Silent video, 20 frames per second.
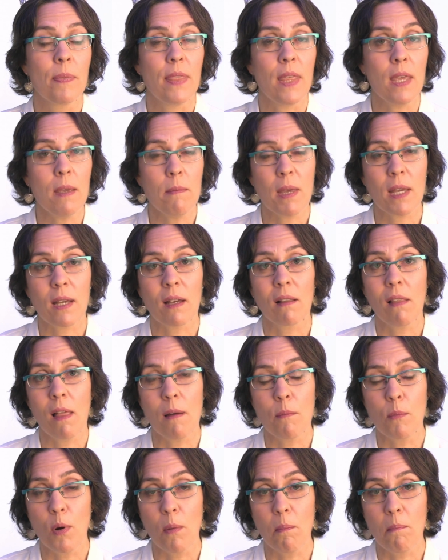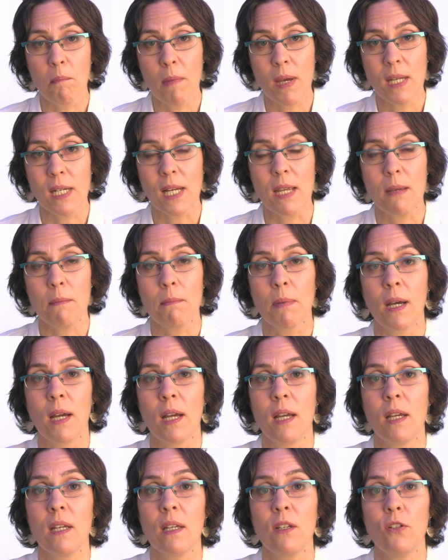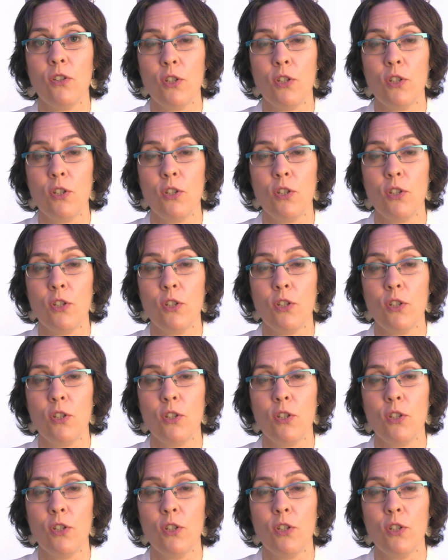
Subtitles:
they make a lot more money by